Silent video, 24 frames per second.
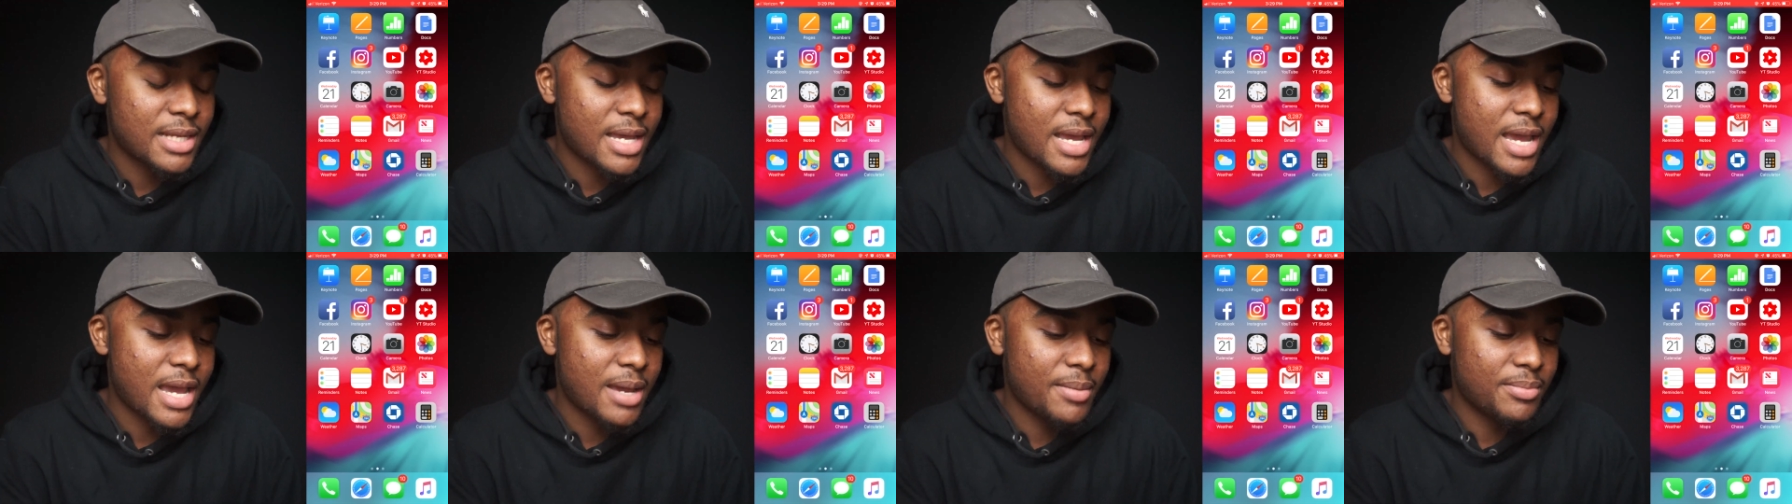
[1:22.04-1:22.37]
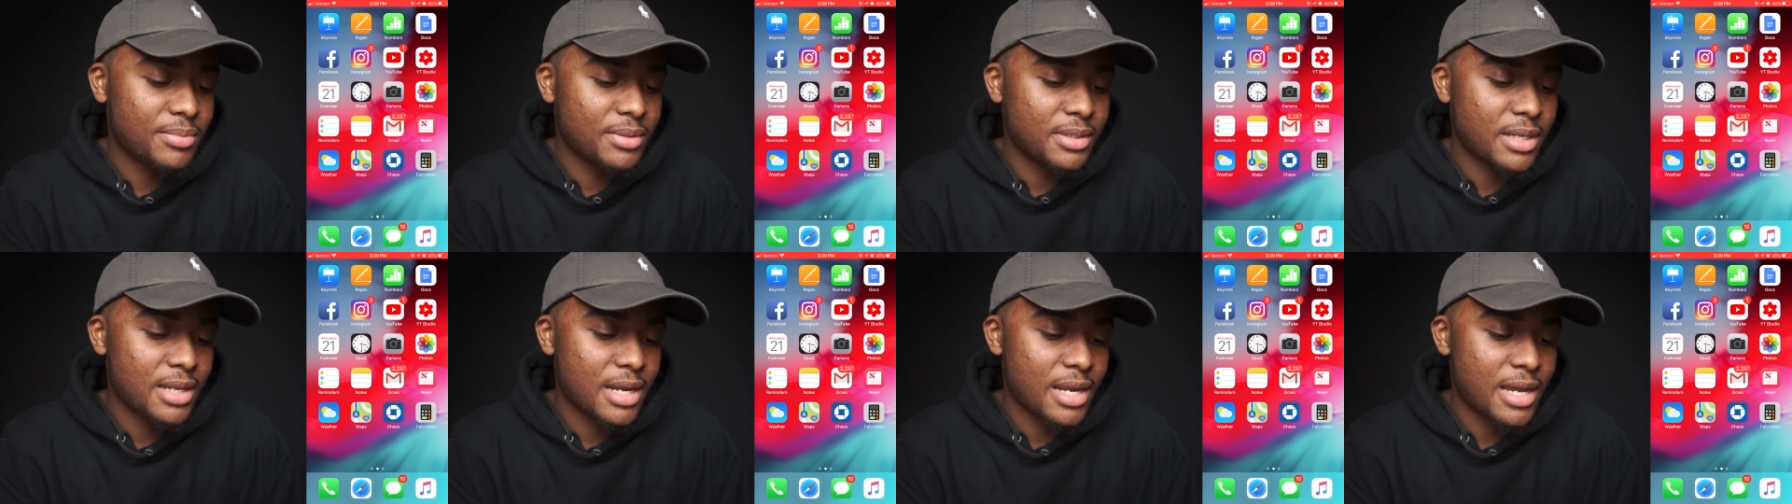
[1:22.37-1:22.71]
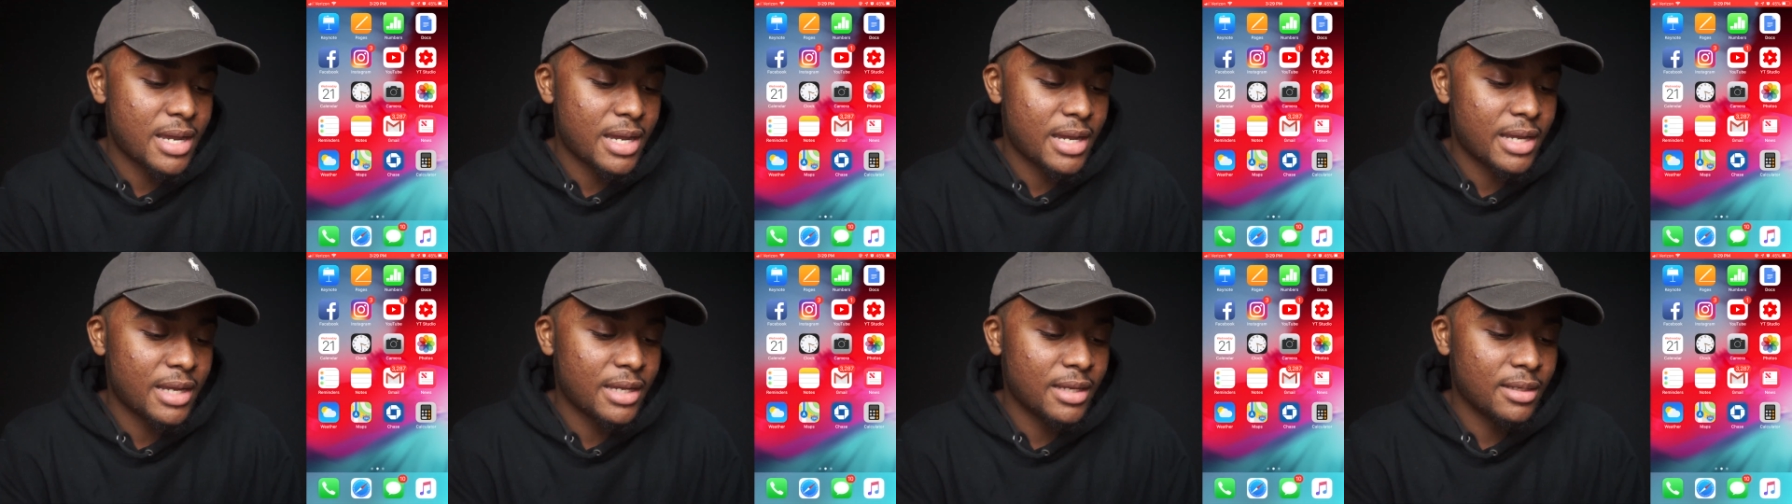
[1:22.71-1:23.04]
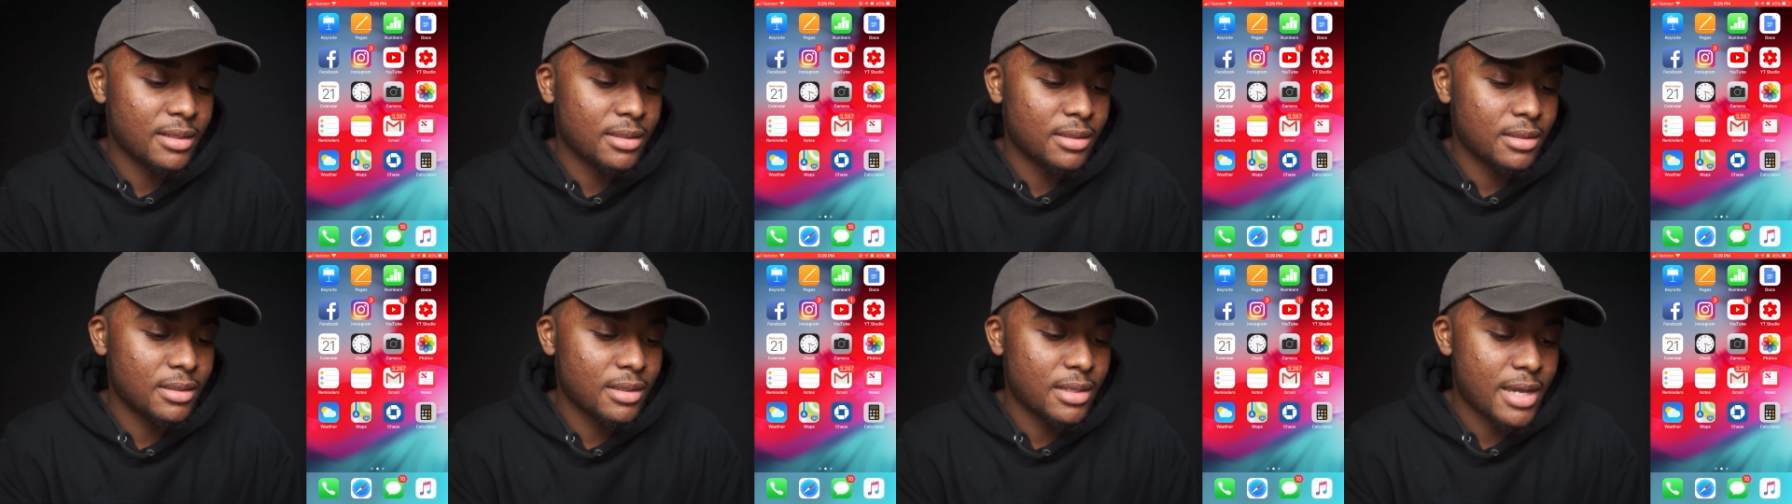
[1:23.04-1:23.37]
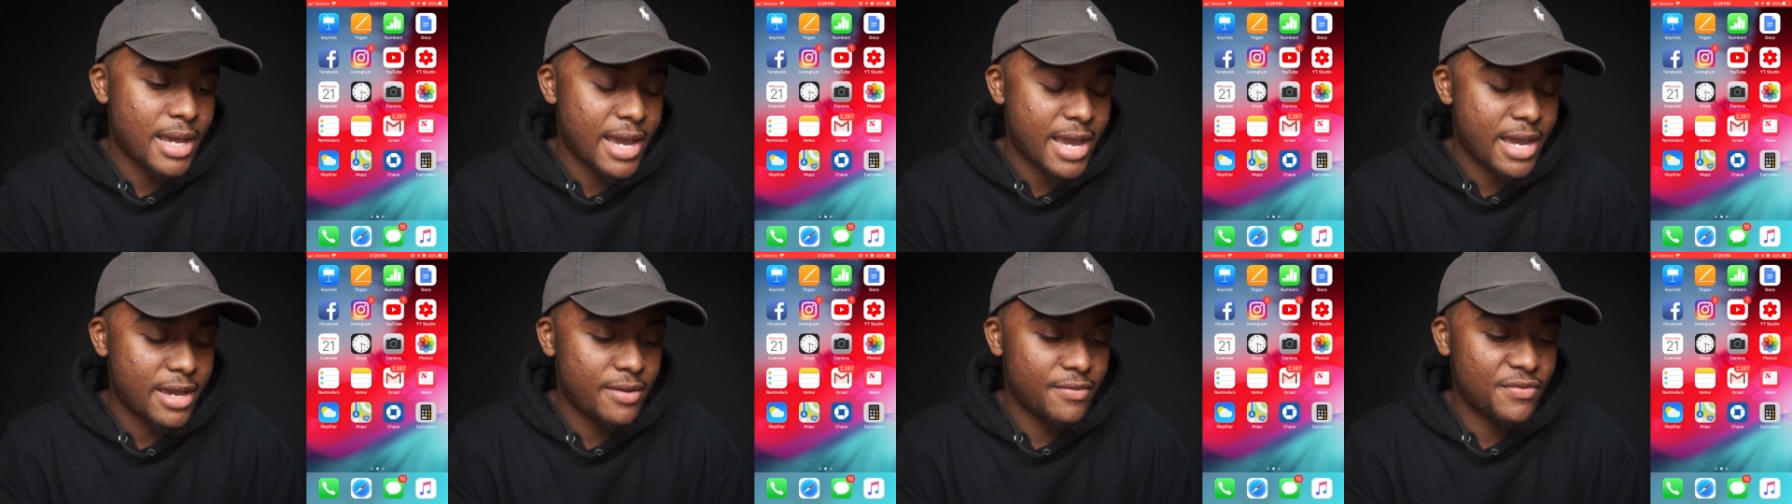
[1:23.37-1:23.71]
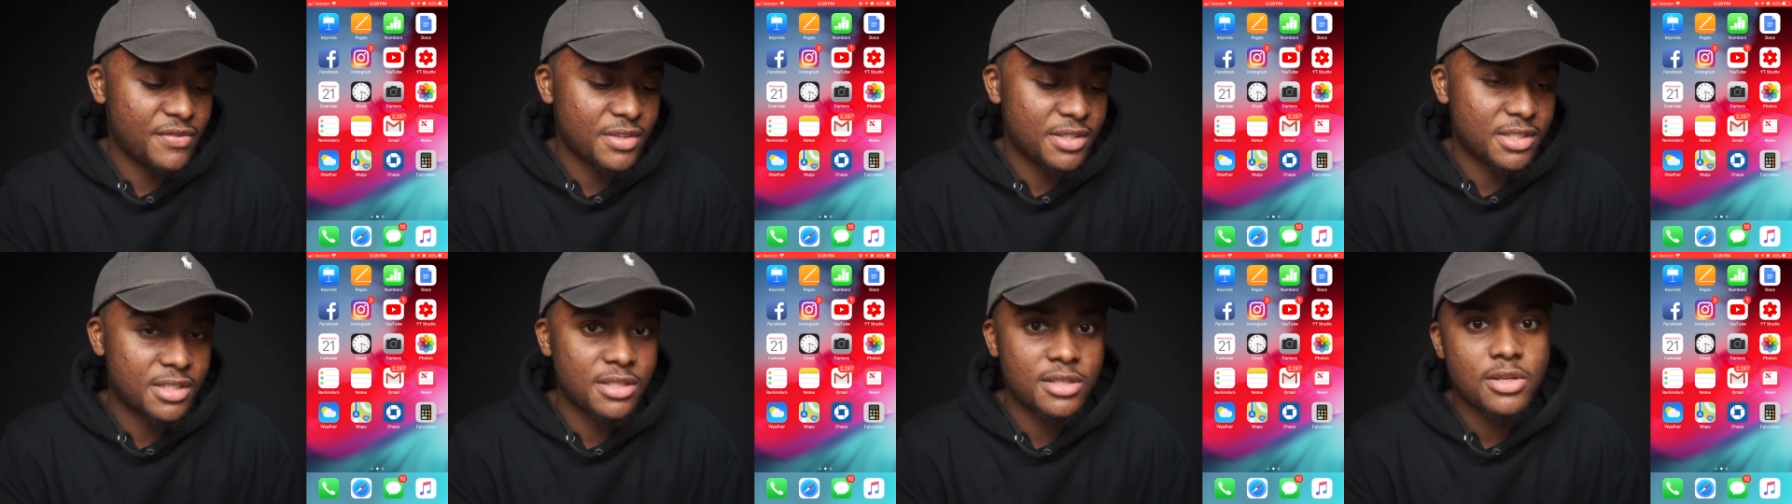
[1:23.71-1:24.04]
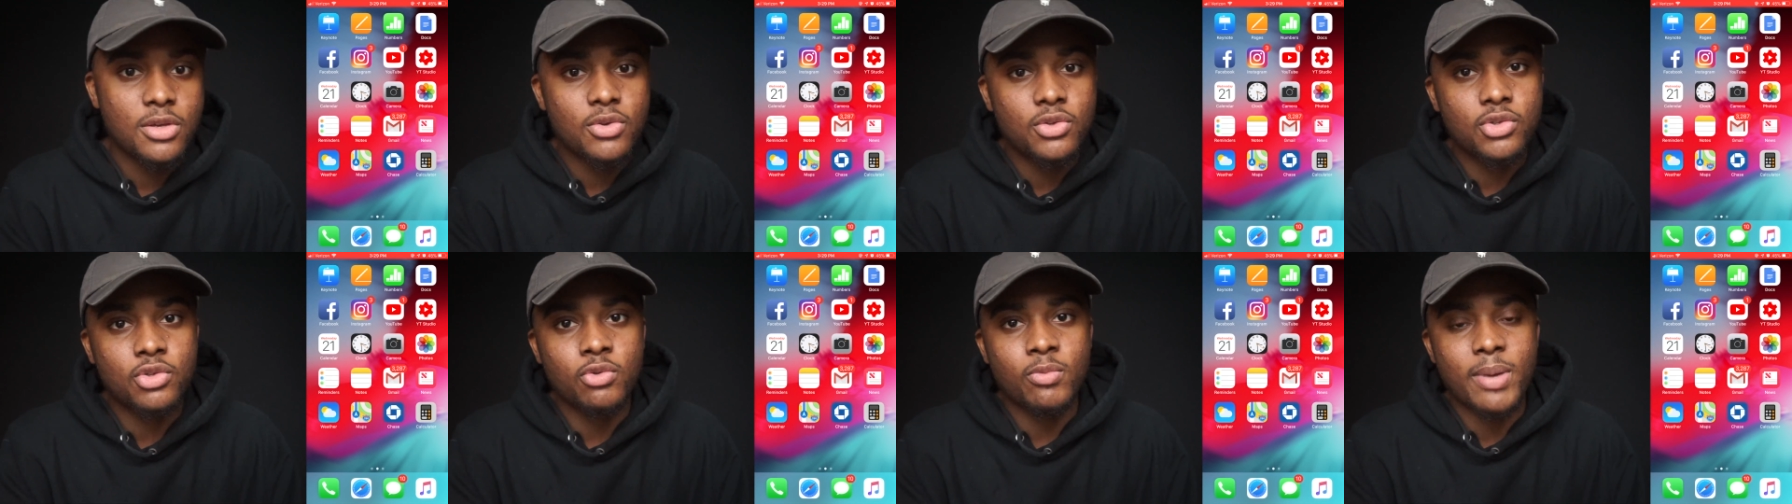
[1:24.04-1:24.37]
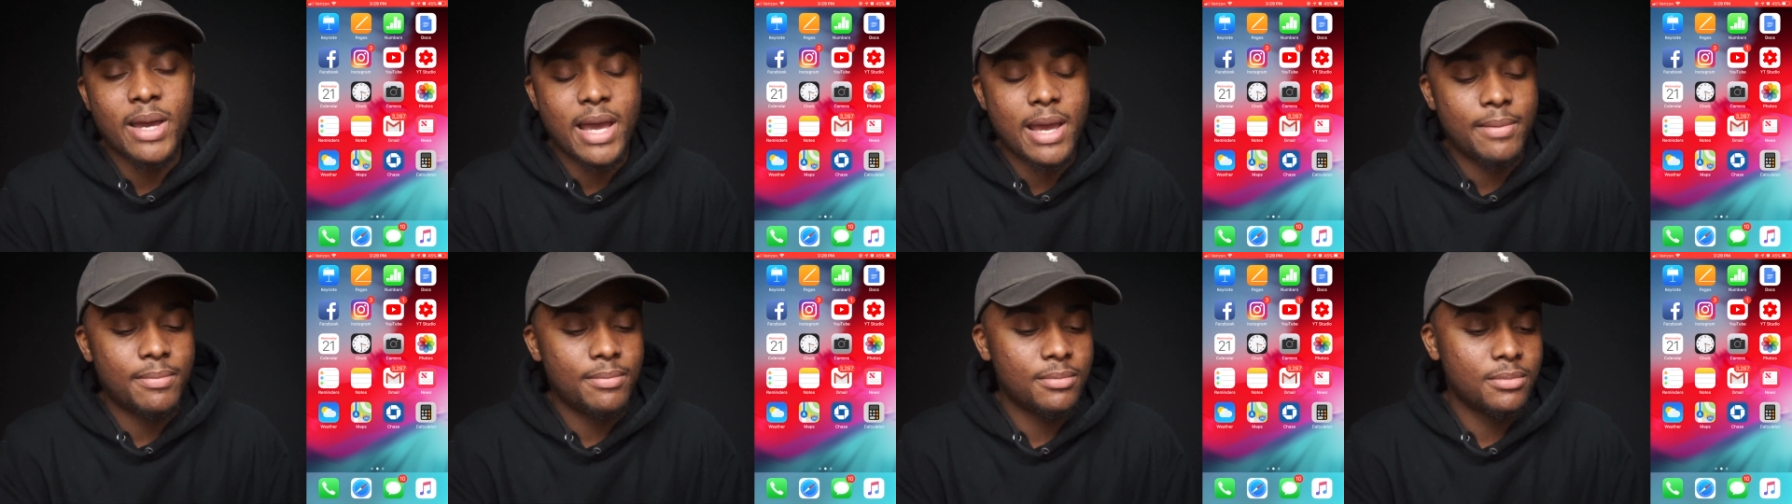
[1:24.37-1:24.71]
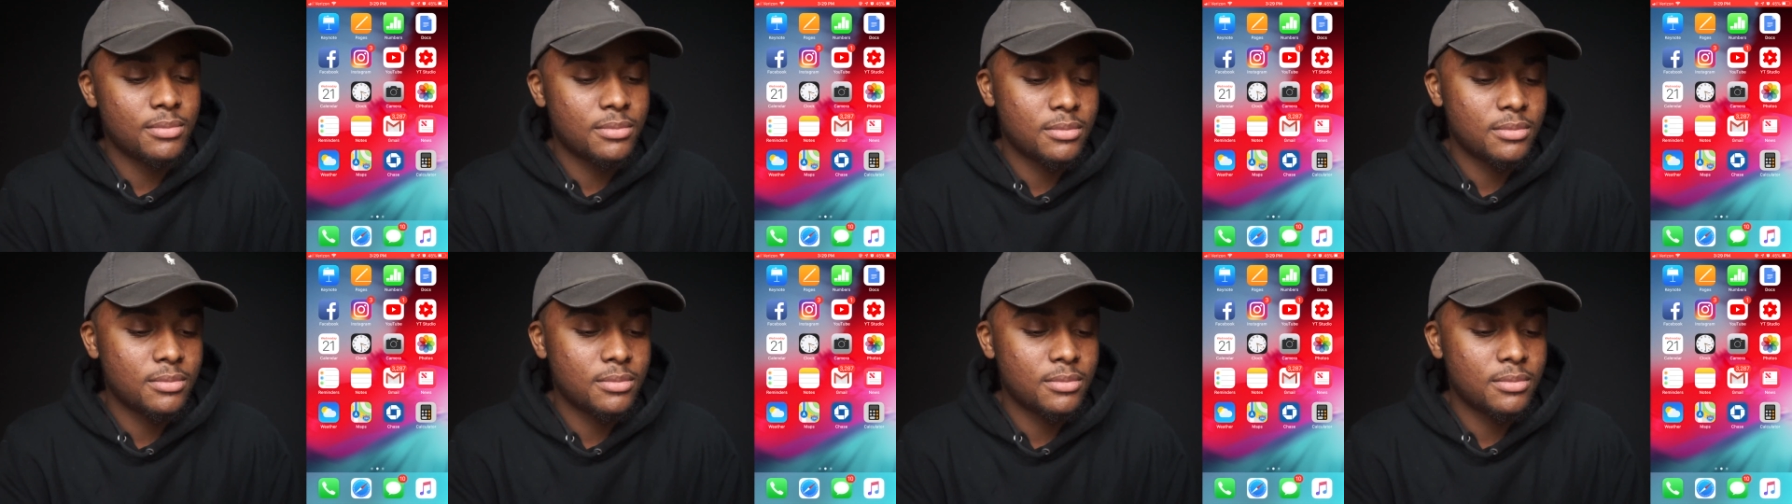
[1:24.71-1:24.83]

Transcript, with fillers: app that I have is the YouTube app.